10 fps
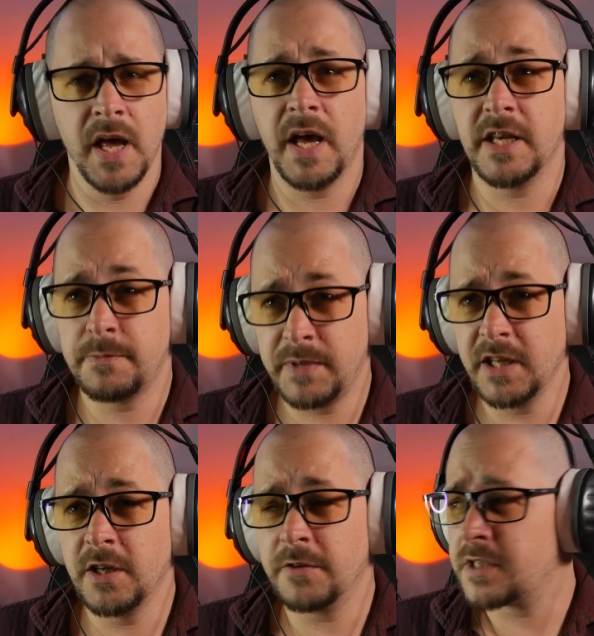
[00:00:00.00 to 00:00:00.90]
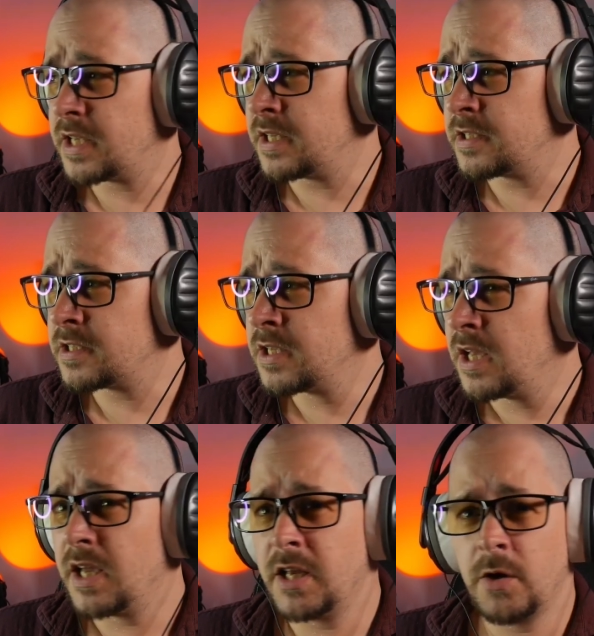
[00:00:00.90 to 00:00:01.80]
And speaking of settings,
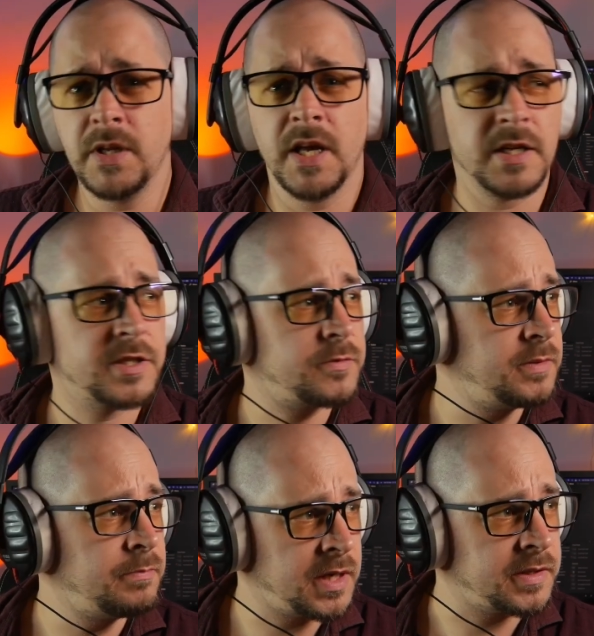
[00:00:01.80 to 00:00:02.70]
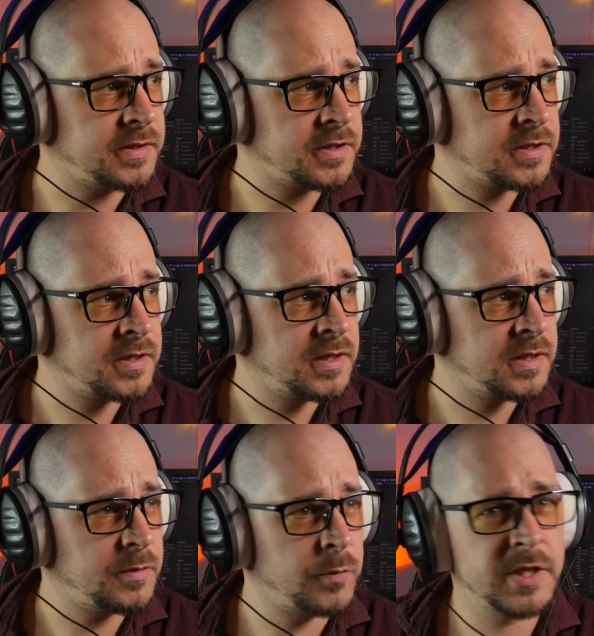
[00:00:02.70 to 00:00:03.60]
it only has 3 buttons,
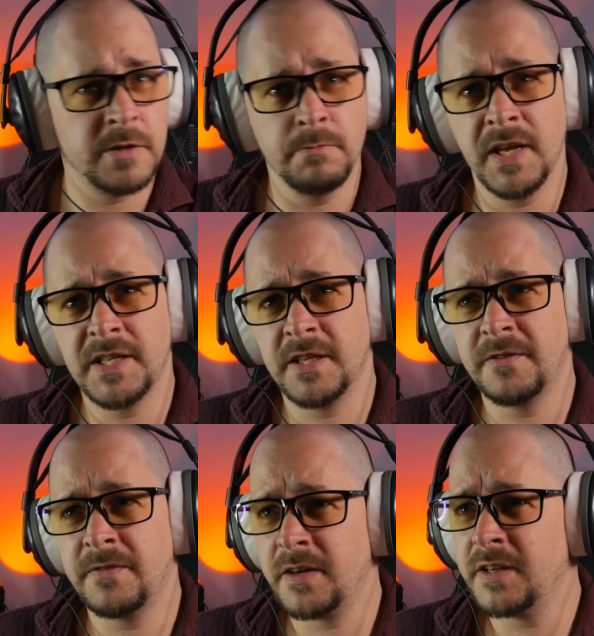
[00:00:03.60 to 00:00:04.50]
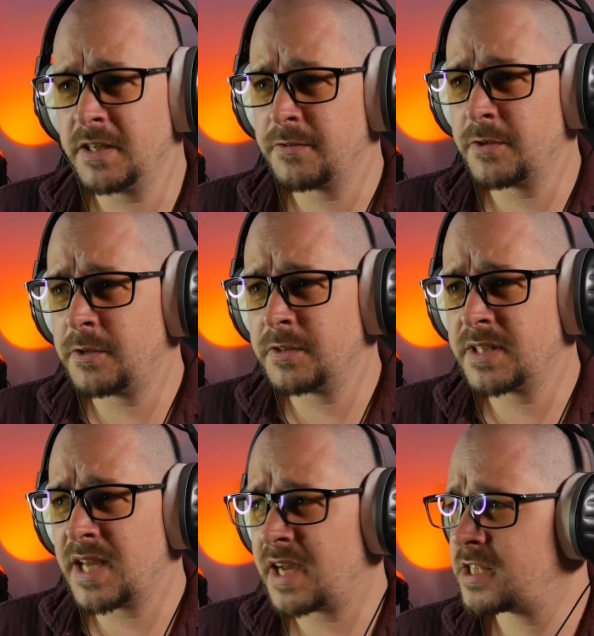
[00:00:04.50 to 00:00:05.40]
which makes it very difficult
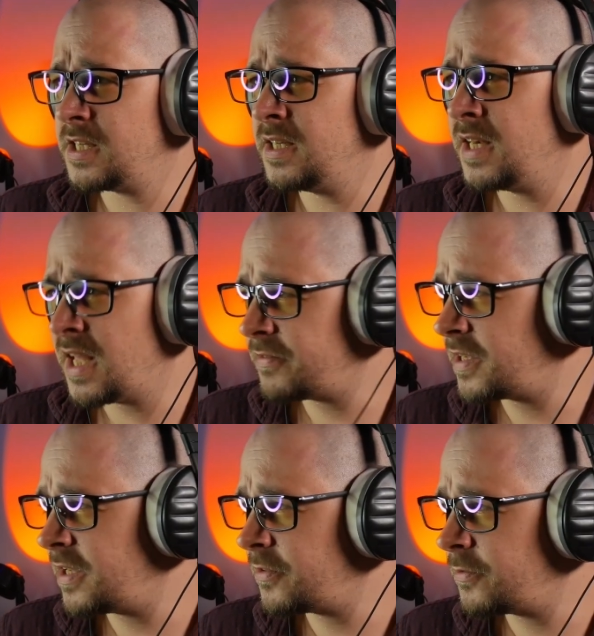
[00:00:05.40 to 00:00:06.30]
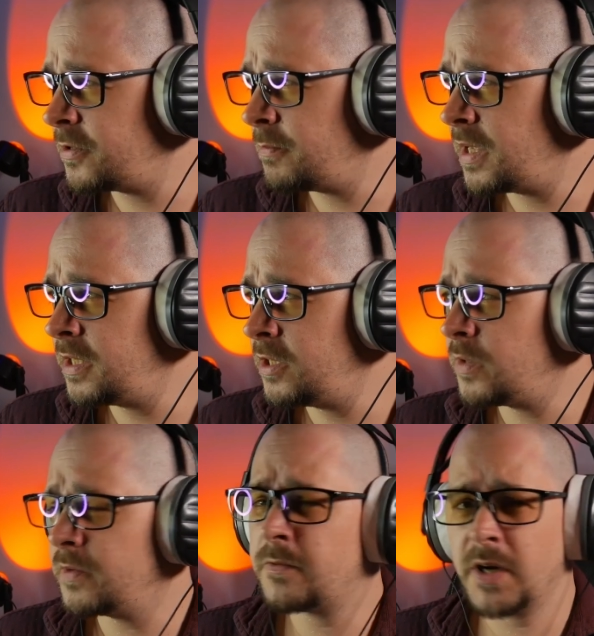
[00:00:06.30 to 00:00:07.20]
to actually navigate through the menu
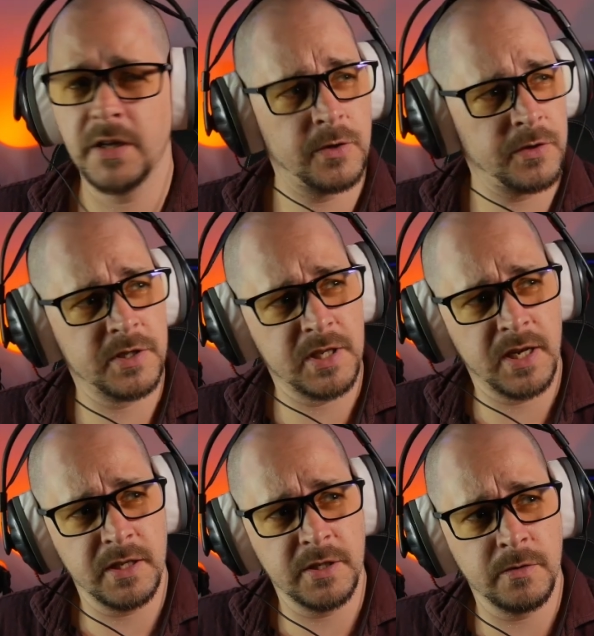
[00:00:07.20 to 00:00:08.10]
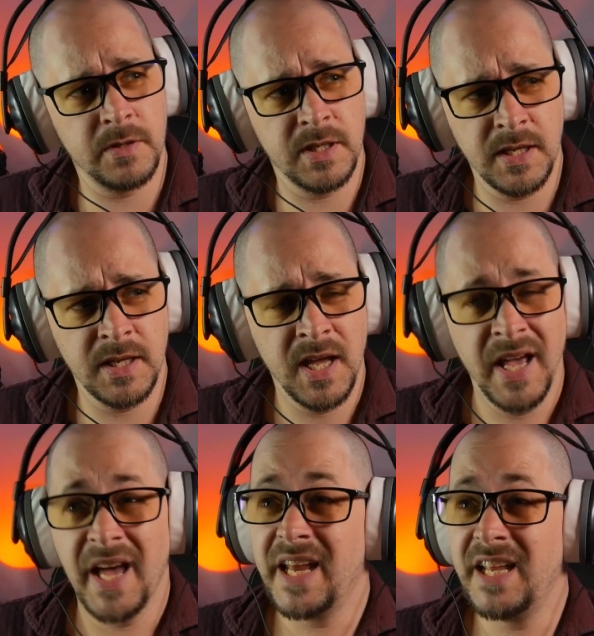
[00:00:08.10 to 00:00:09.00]
and find all the settings you need.
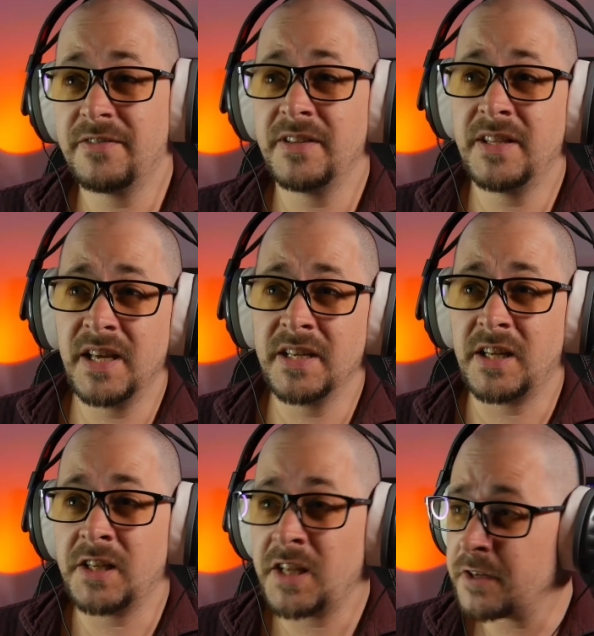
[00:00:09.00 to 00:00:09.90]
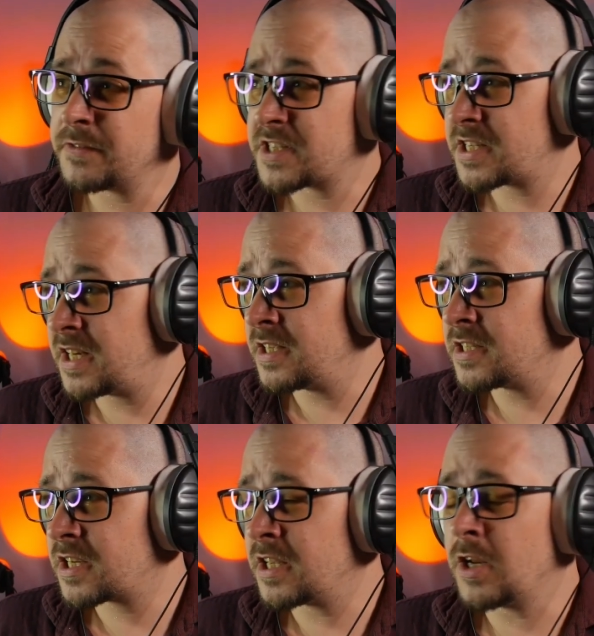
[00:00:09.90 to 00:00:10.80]
And even then, a lot of the
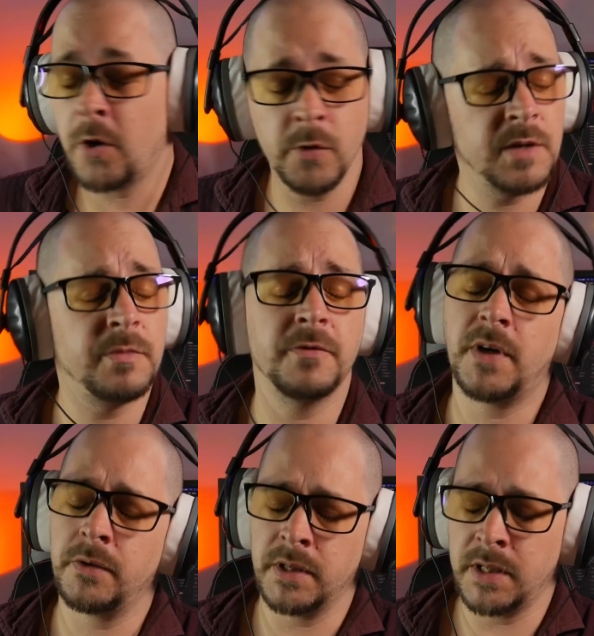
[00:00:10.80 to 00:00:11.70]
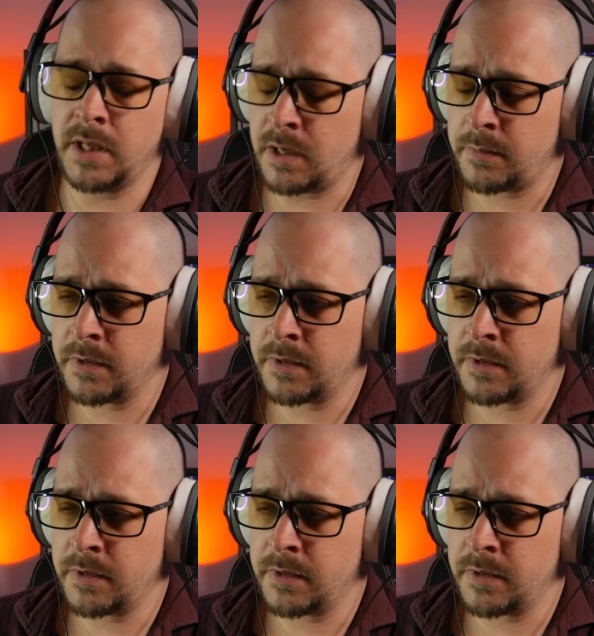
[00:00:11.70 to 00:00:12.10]
settings can only be found in the app.